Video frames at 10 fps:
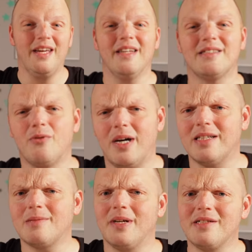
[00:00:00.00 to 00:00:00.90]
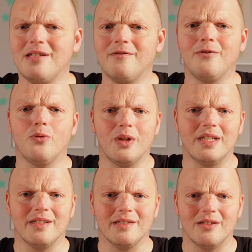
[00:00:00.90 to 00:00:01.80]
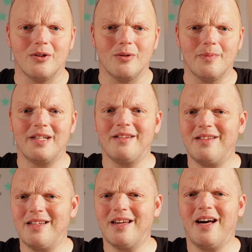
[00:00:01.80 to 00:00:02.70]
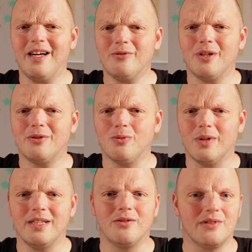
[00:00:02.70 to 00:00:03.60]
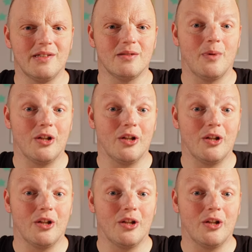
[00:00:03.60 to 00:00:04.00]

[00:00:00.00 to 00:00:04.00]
It's quite expensive for what it is though, and I think I'd rather wait to see some